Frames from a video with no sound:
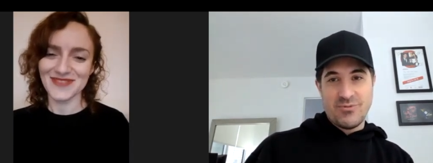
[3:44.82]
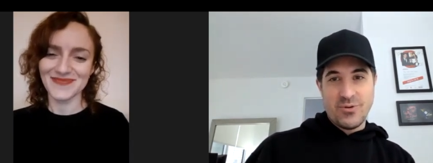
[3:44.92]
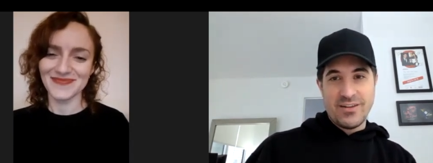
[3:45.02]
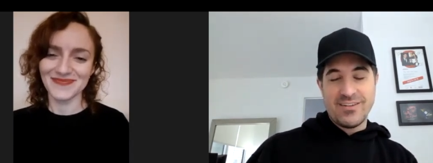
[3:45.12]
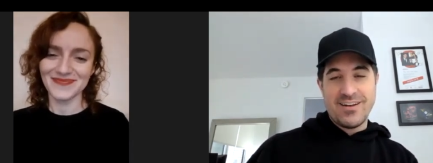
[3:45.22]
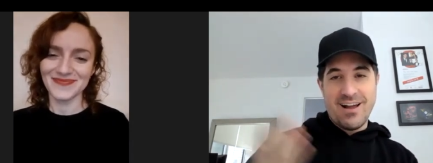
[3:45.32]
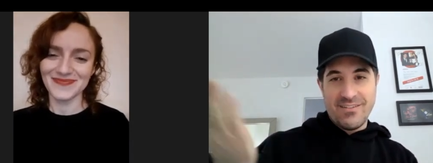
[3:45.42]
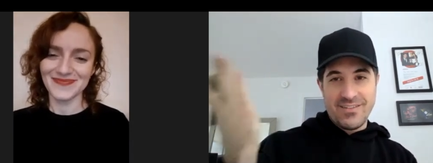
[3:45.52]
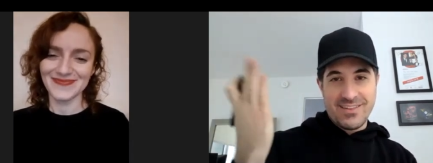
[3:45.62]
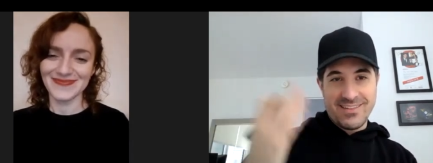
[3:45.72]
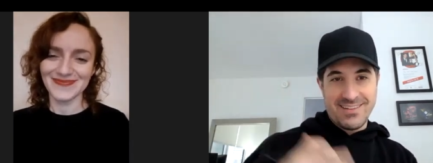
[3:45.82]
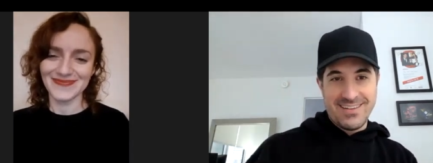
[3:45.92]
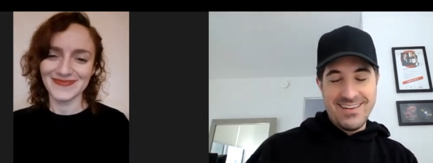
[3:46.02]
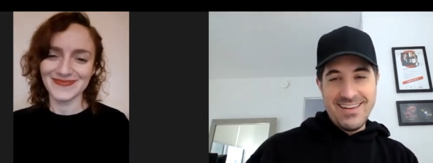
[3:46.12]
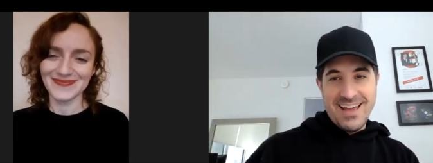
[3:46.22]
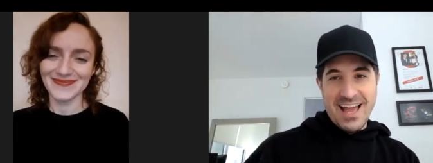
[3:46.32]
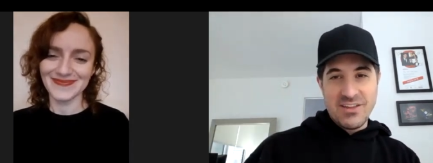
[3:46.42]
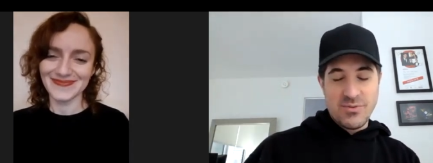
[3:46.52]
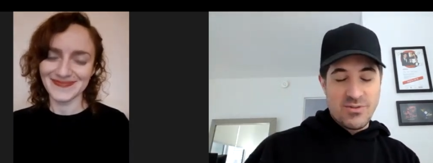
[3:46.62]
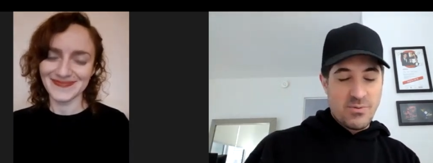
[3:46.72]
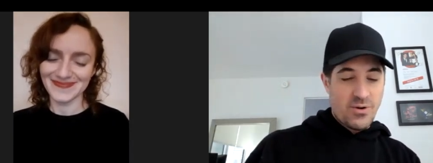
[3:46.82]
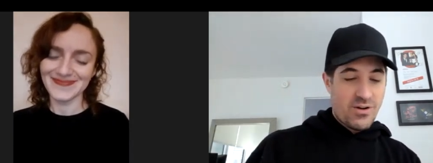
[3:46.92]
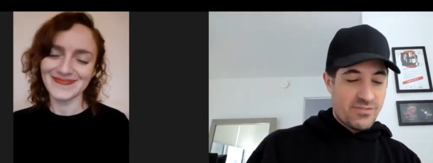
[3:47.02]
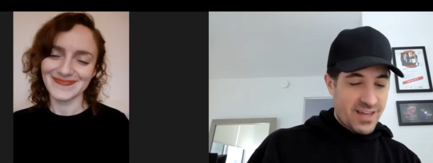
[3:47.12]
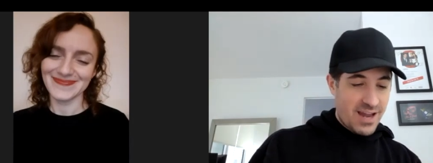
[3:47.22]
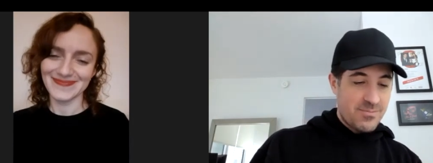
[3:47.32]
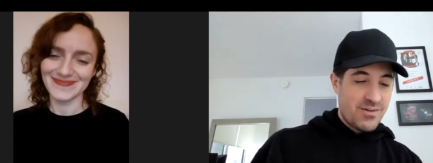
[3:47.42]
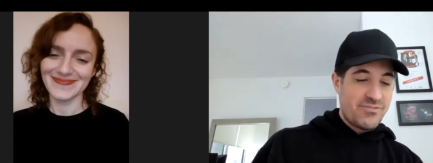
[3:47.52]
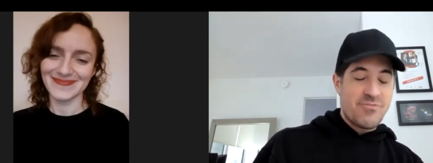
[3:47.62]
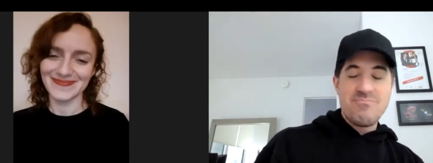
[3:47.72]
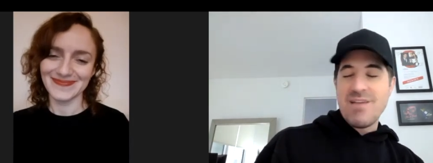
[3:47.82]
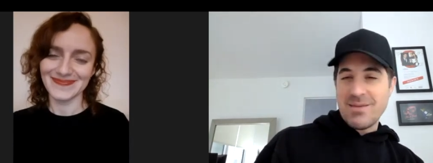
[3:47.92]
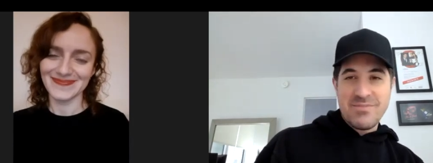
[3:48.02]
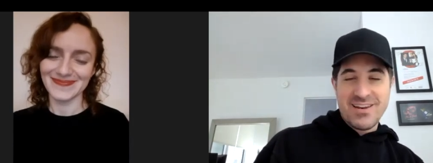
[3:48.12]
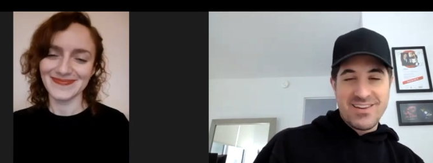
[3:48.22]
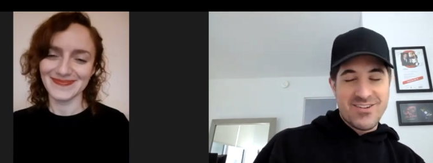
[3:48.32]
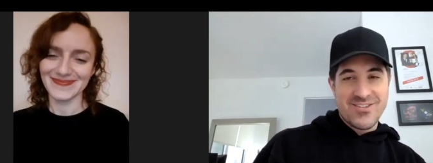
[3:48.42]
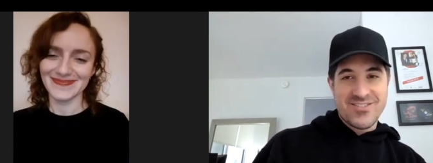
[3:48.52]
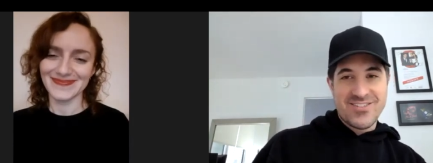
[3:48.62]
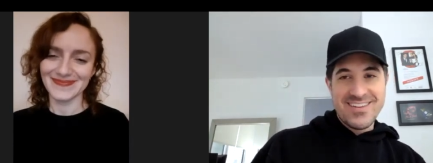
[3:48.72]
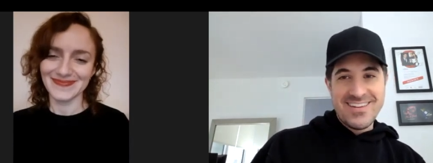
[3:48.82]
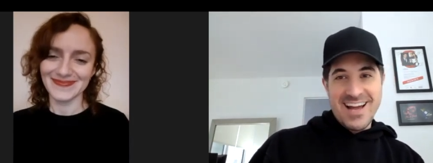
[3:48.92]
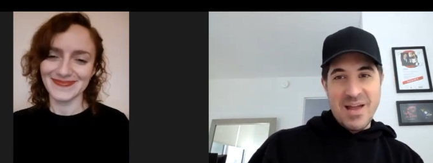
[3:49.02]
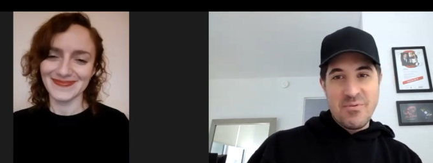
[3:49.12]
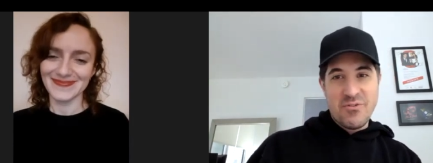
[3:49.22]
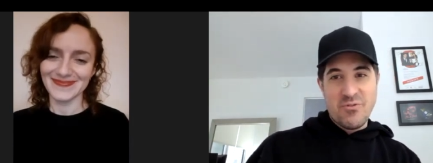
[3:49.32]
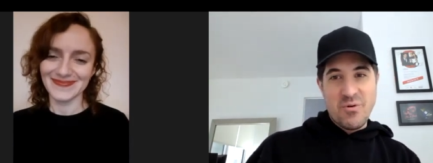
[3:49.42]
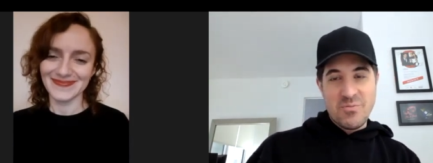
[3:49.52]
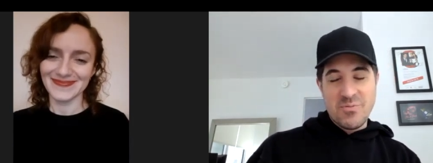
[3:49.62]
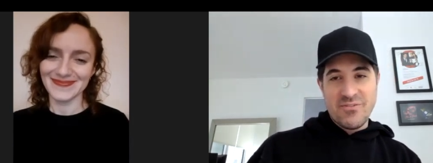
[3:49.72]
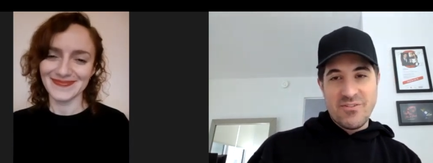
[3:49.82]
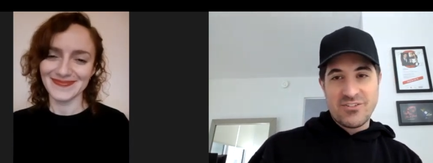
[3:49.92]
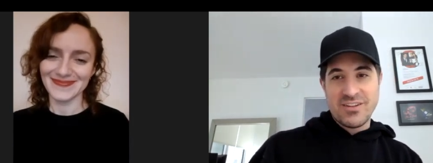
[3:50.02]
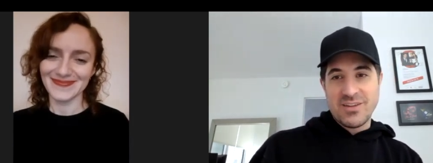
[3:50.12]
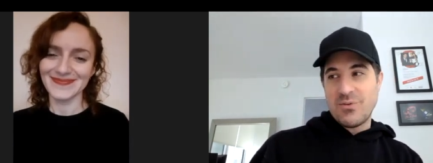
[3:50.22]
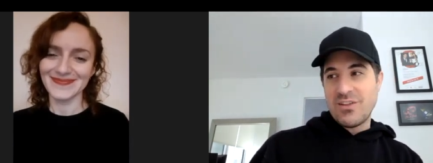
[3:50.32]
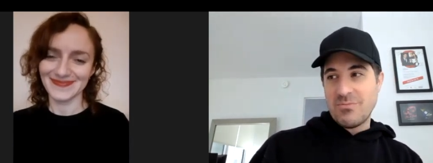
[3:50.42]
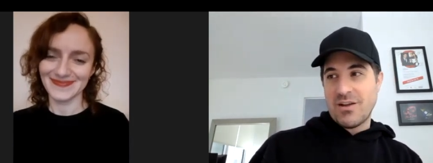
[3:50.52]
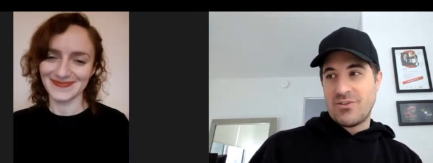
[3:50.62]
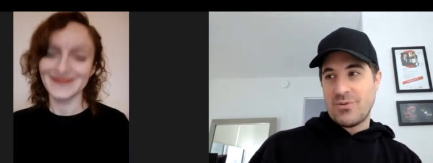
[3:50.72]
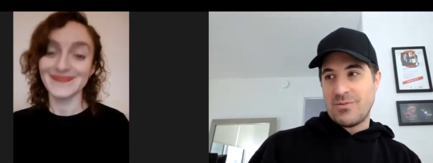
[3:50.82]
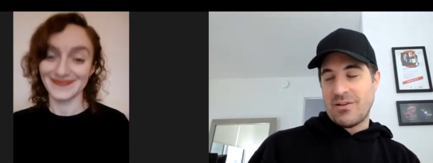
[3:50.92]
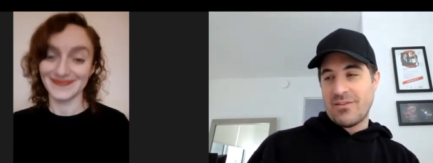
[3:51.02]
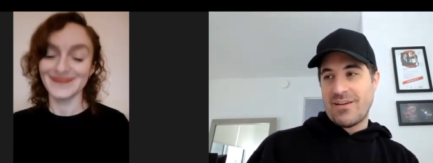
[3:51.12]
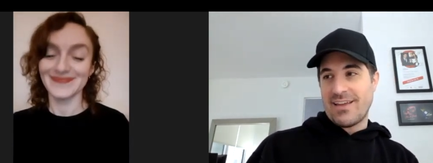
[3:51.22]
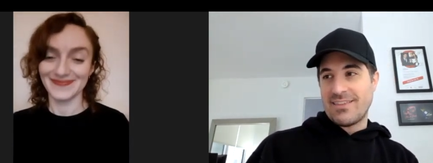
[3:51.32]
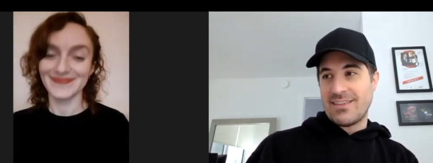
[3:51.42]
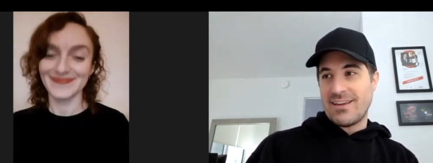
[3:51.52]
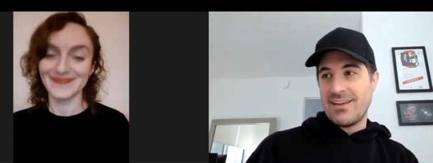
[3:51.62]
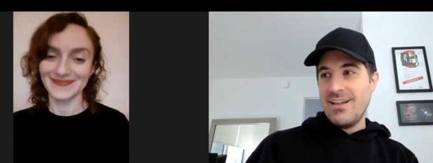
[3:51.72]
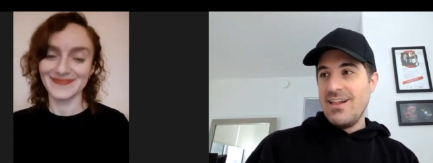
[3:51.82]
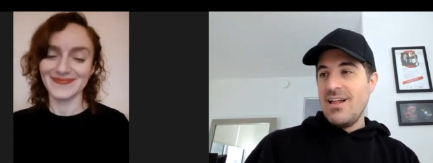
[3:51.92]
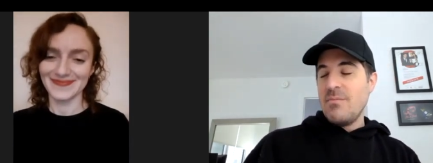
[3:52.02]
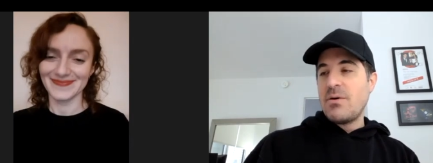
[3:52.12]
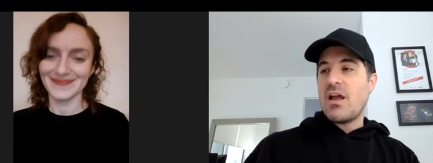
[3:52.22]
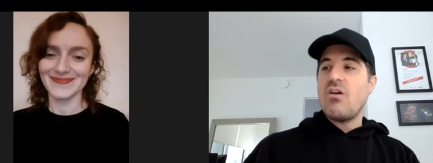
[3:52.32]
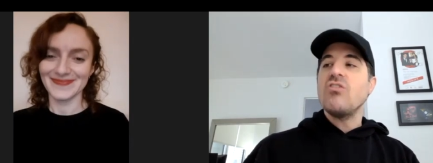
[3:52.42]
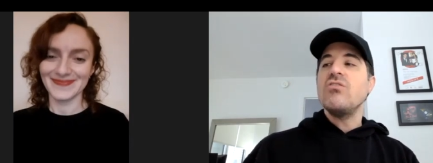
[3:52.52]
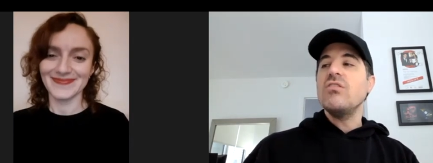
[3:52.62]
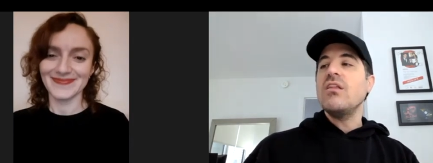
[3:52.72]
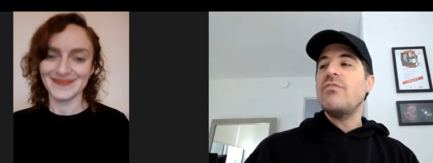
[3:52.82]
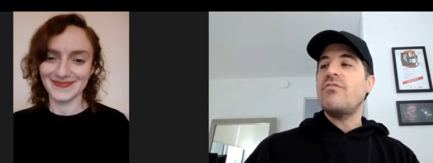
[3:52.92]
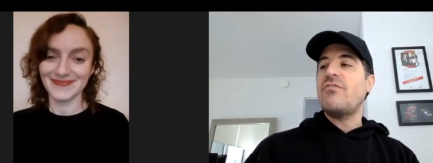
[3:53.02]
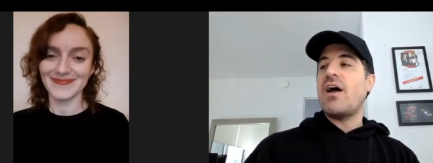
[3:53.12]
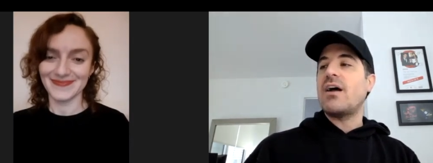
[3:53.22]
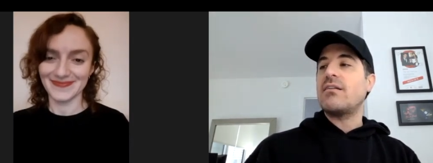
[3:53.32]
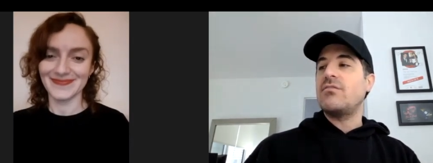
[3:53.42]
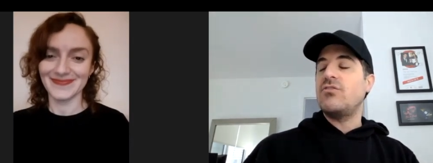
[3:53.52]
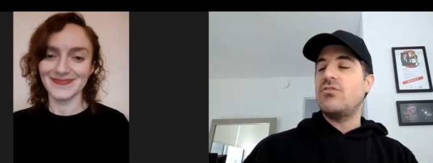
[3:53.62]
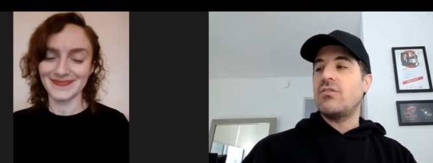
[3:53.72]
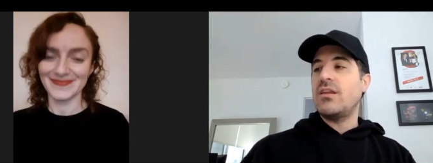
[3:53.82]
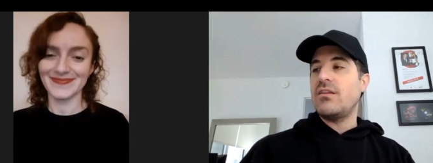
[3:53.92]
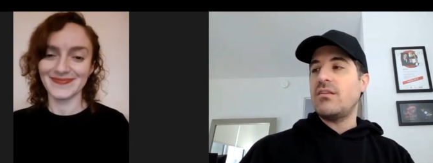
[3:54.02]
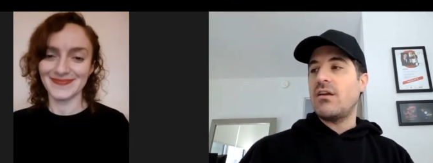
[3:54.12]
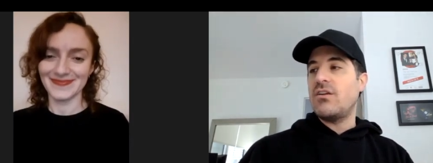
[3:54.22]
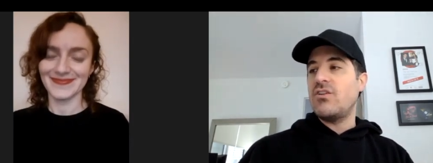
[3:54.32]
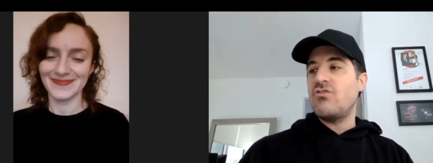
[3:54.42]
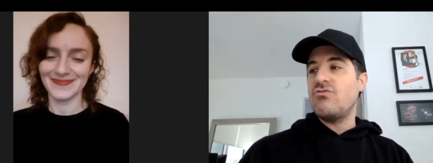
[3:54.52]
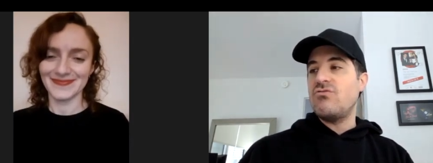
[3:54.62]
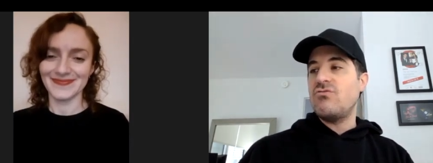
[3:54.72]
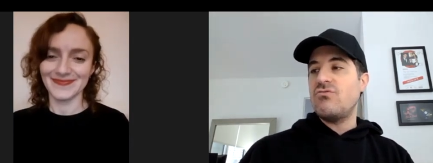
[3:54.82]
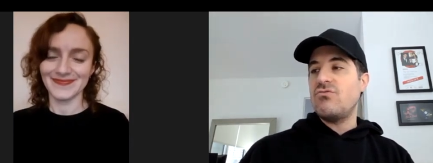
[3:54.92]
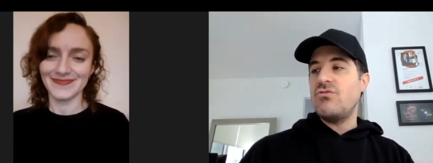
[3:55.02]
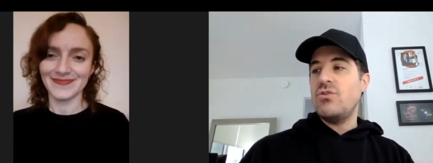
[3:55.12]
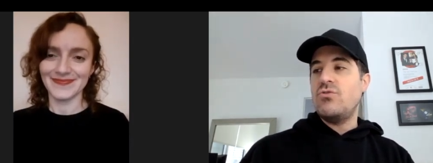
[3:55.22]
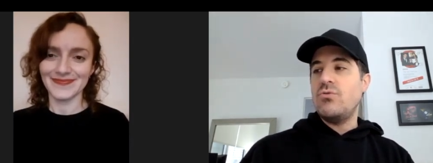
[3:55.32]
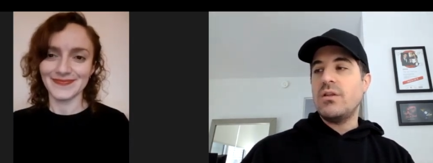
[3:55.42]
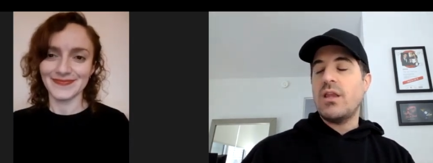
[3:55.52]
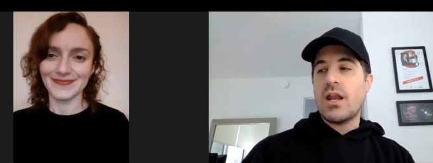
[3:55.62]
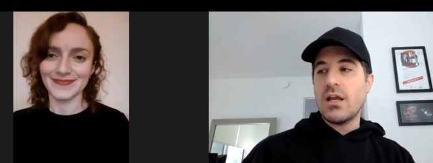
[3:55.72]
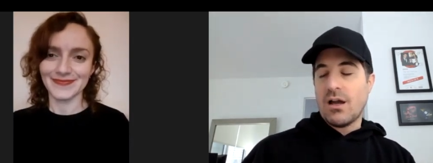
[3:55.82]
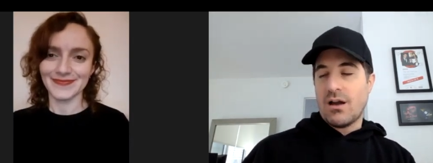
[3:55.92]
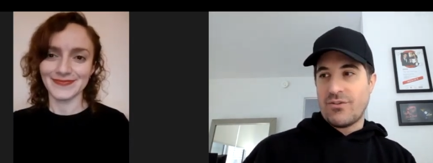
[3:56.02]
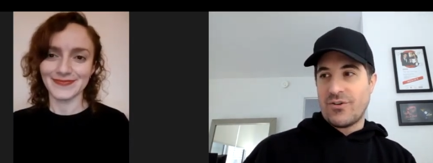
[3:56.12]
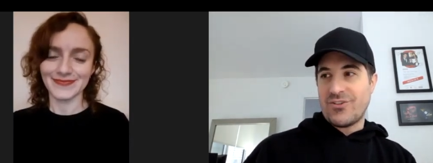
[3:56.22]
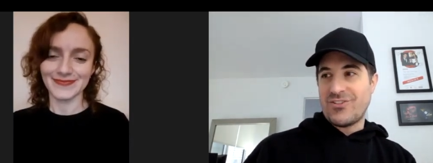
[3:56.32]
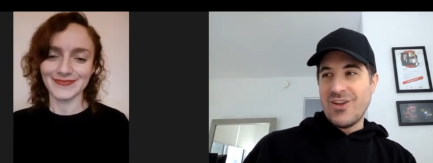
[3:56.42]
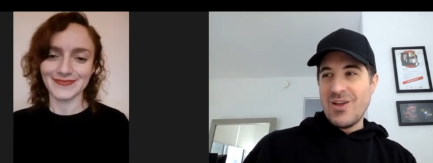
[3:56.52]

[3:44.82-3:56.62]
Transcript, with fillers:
Speaker 1: voice and obviously as we spoke off camera for many many years i performed professionally with my twin brother anthony but i also love the fact you know lisa you you do a lot of covers